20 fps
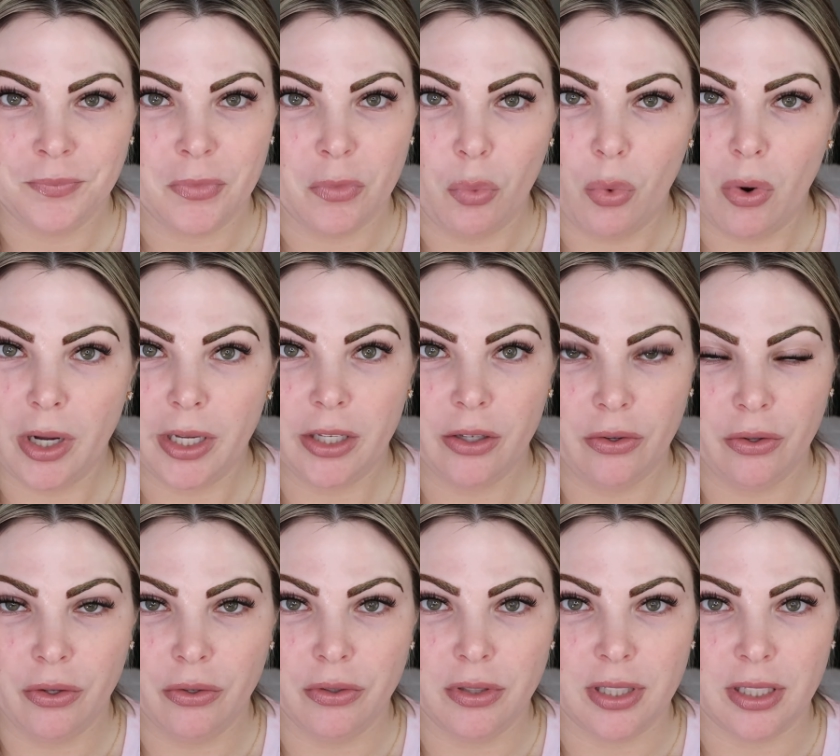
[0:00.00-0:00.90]
what you
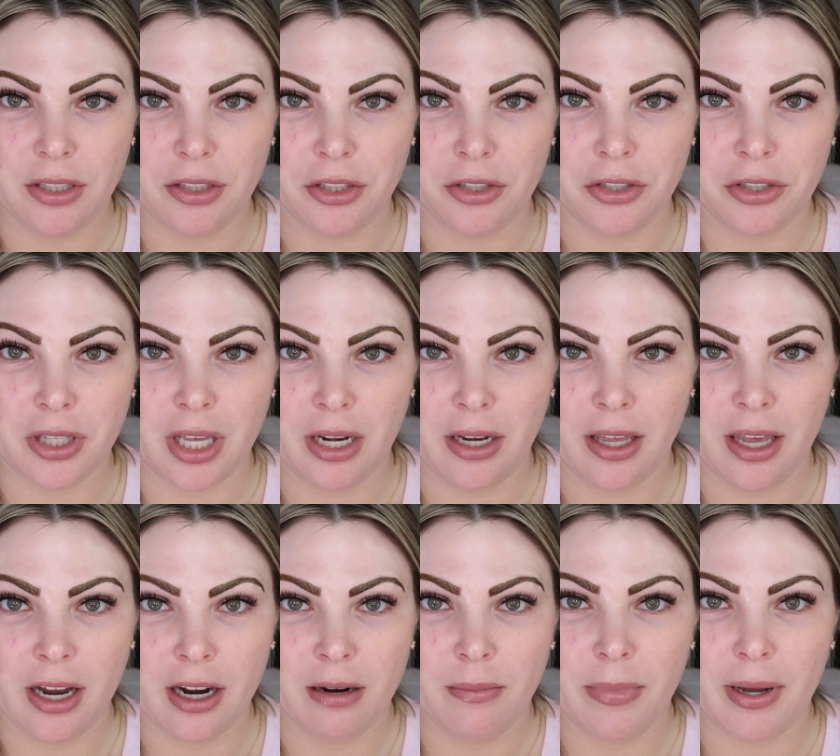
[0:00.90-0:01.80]
use as your
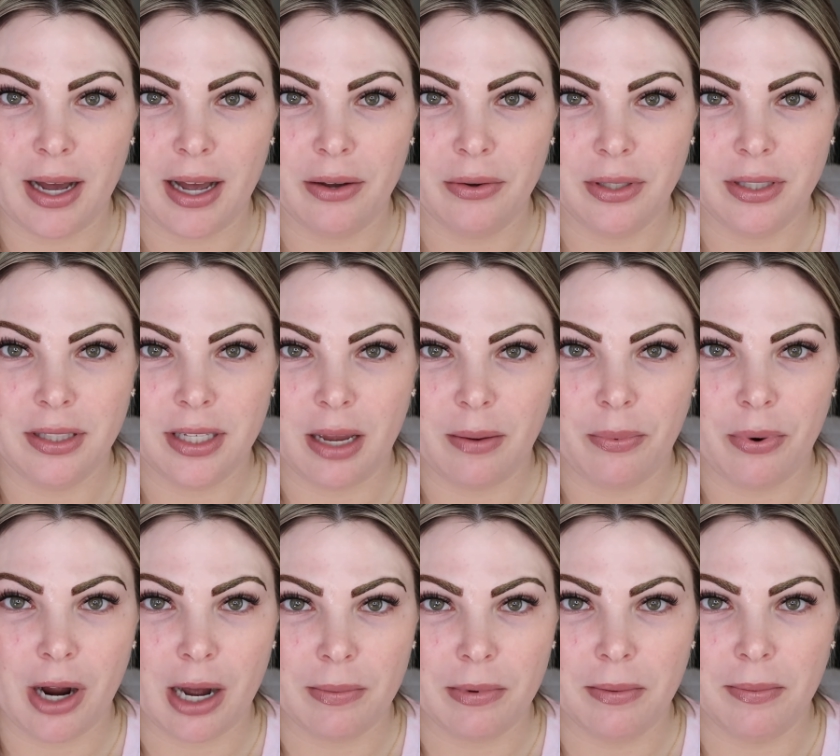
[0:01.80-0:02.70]
skincare, but I would say
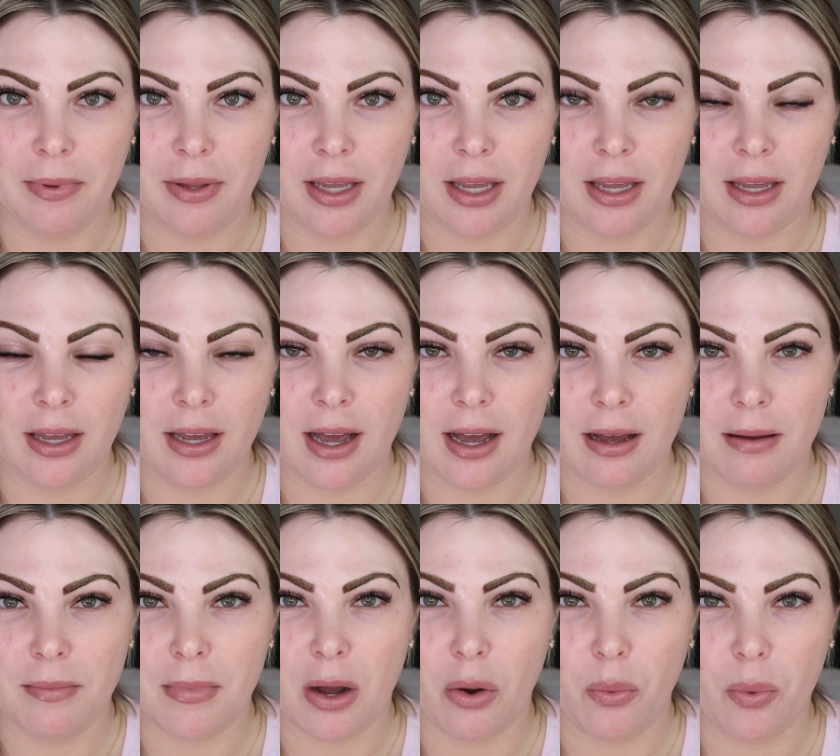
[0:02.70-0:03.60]
probably
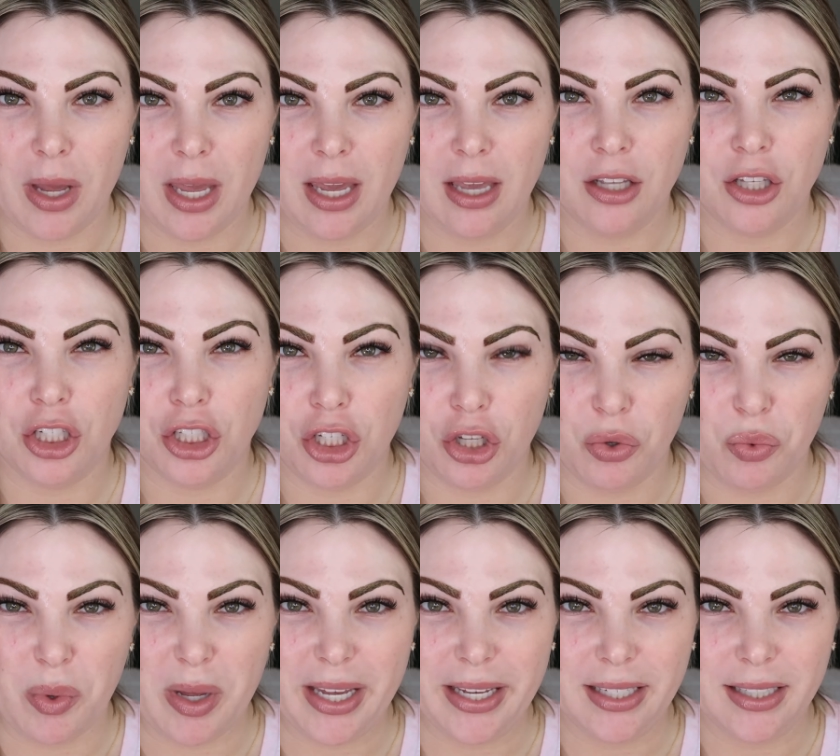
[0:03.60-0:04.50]
a week to 2
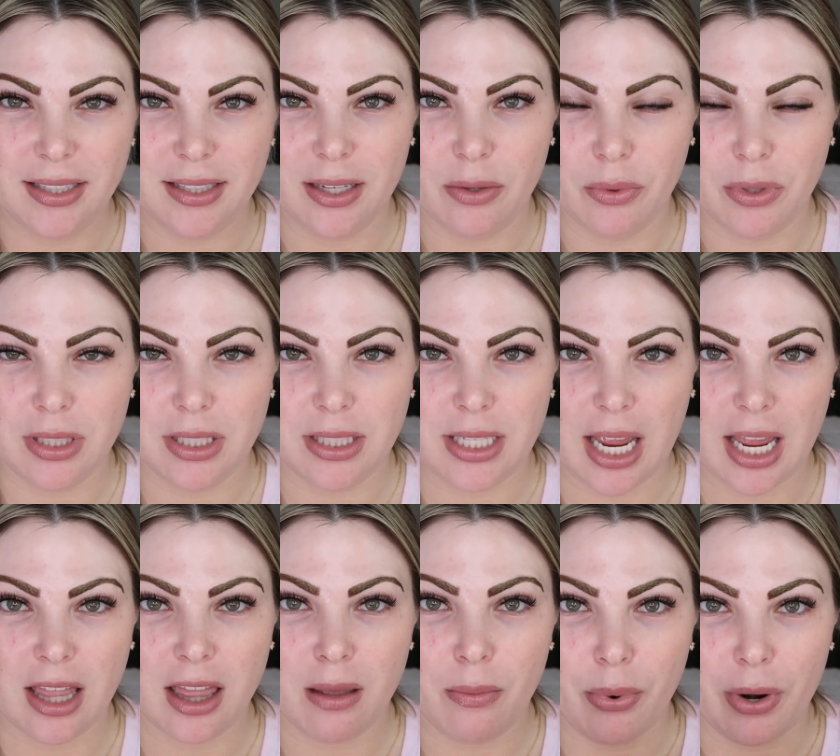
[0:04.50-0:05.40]
weeks it will
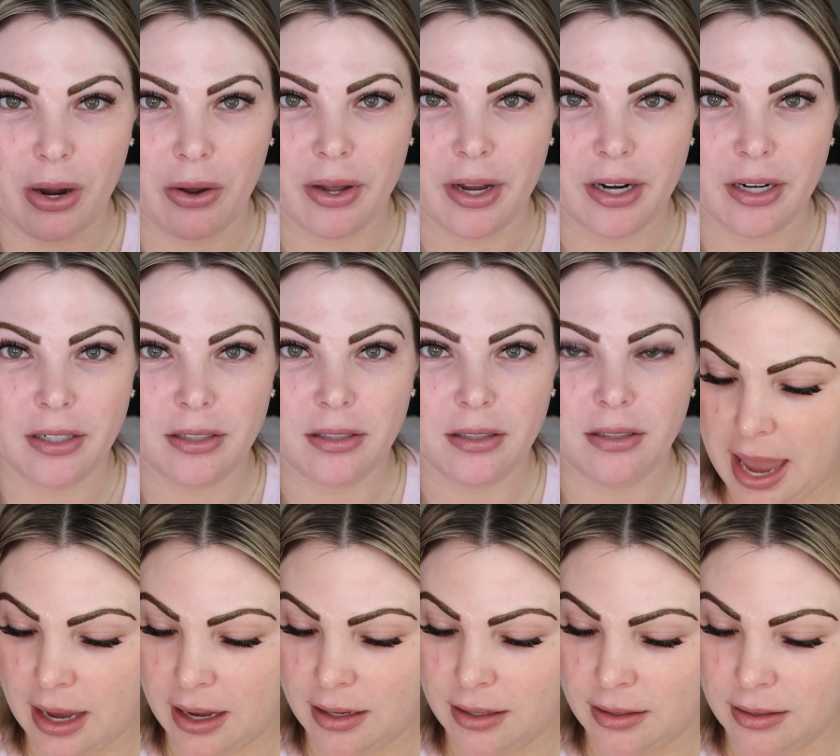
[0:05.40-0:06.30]
stain the brow hairs.
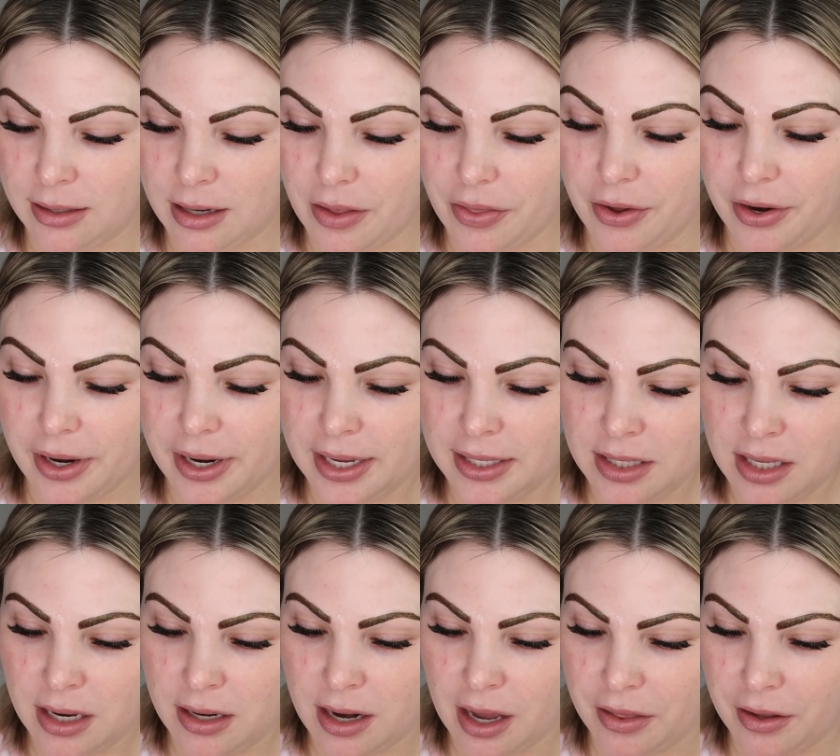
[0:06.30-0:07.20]
And there is
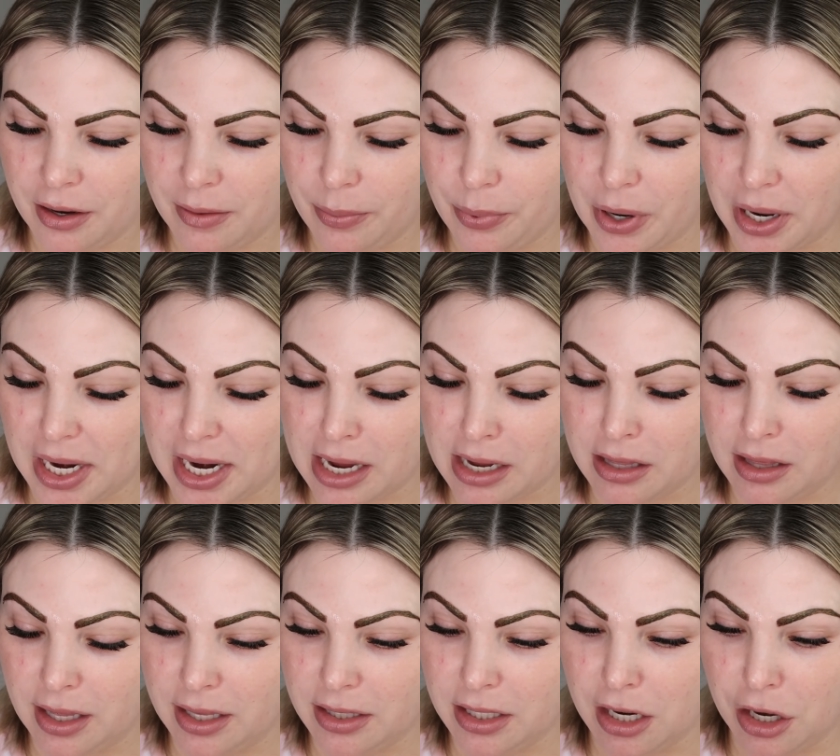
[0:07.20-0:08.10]
another product
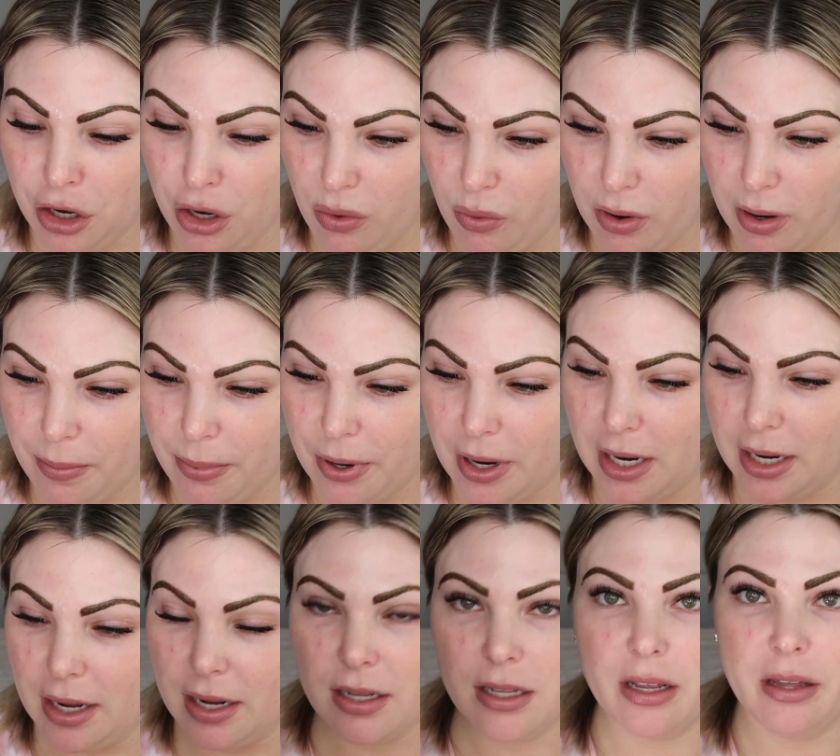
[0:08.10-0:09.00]
that's a newer
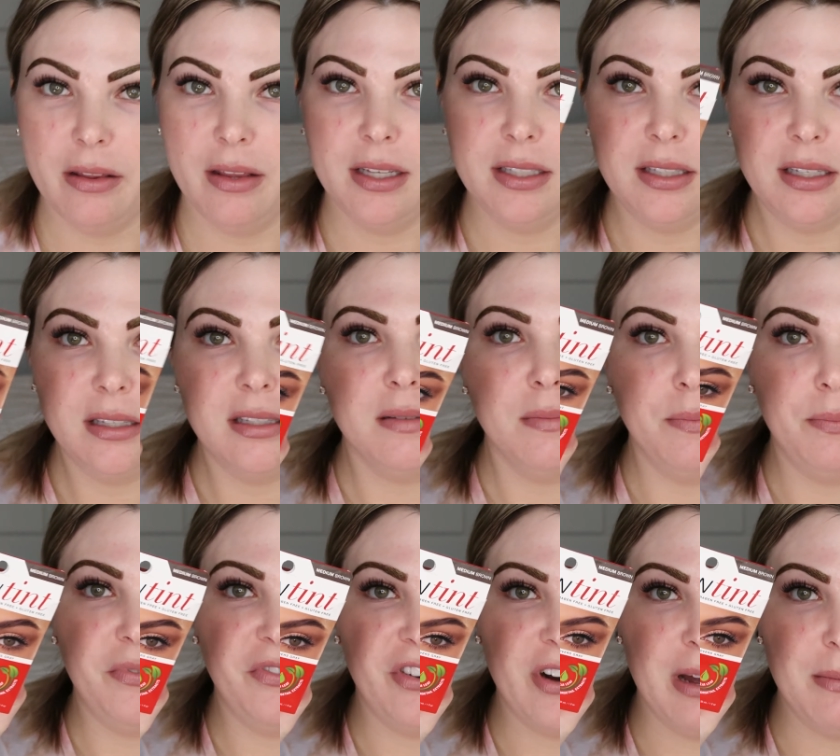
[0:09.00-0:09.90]
product. This is
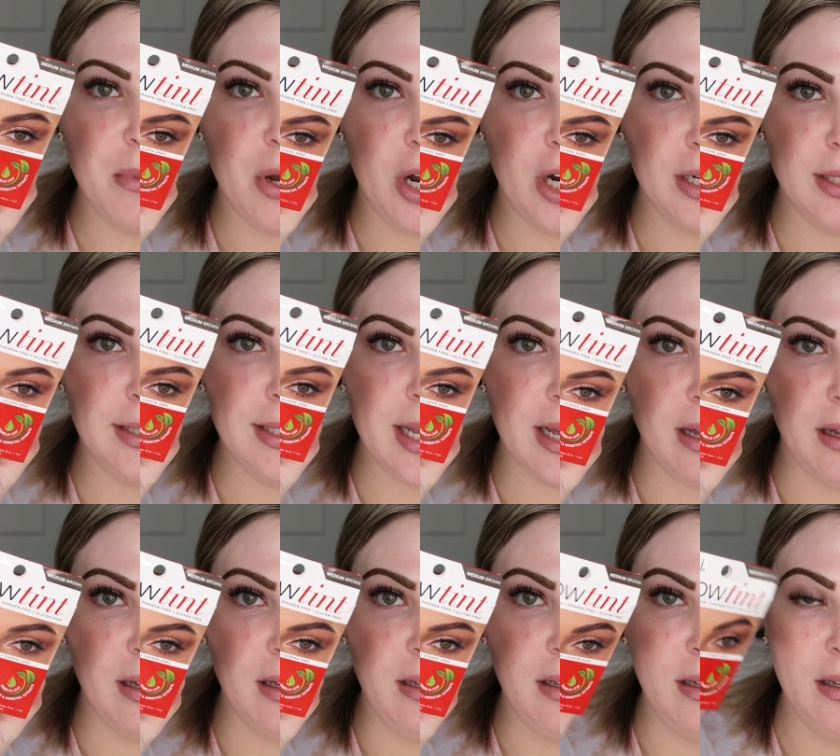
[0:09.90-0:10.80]
from
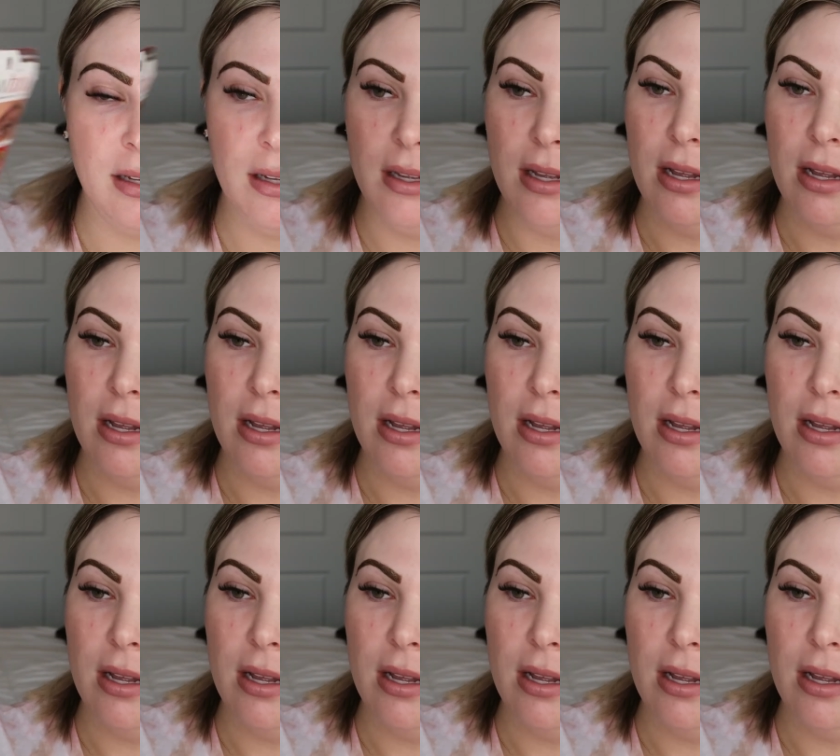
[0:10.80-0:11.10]
Ardell.